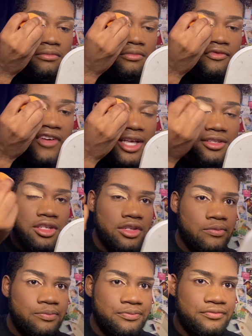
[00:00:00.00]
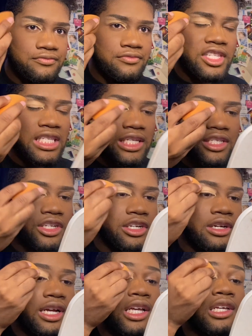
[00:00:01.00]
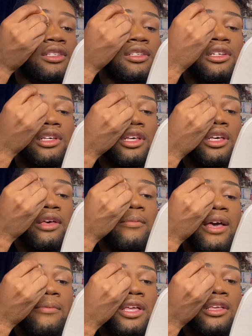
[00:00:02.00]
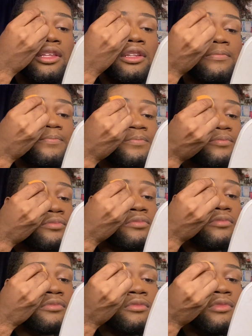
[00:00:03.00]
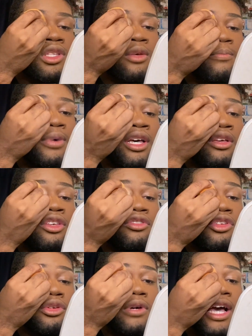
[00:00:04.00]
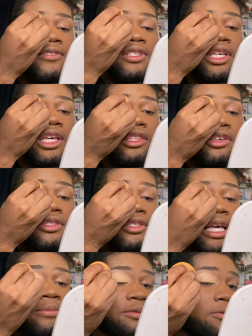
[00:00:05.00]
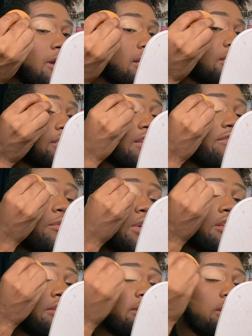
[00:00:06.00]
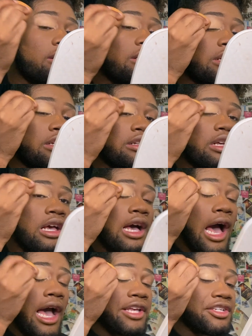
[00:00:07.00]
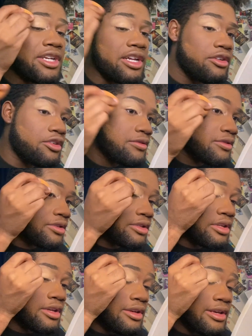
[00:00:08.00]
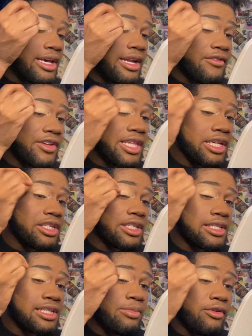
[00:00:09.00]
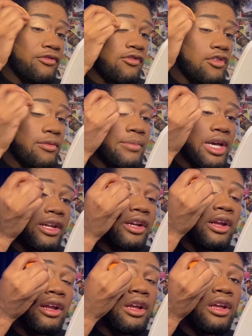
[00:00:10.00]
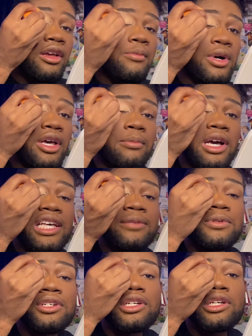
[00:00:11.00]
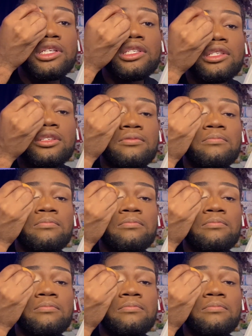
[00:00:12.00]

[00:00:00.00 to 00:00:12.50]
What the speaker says: faster. It's easier, I guess, in my opinion. But you do have to get those type of products if you want to use certain eyeshadows and everything, just because they perform better. But in my experience,